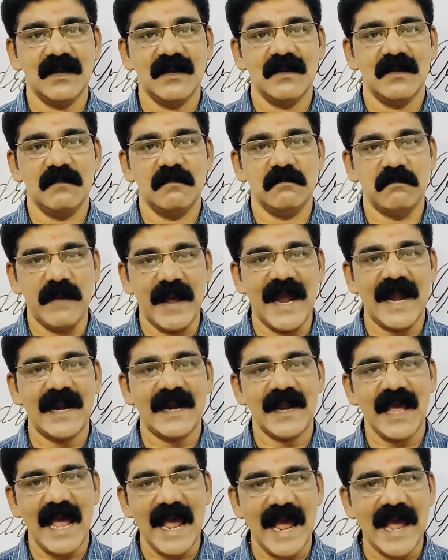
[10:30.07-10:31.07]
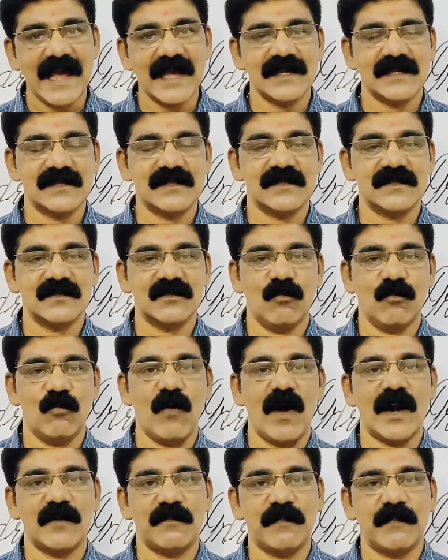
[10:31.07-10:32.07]
bad as
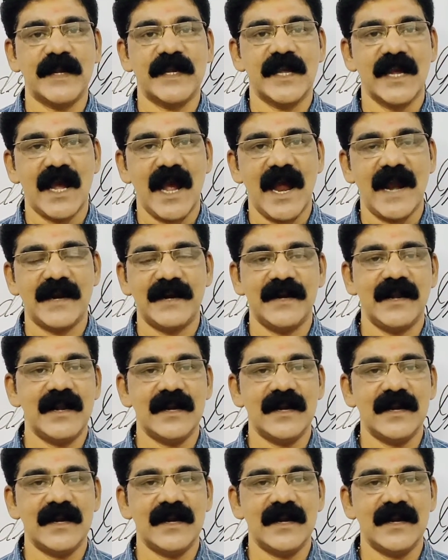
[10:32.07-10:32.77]
what Peggy had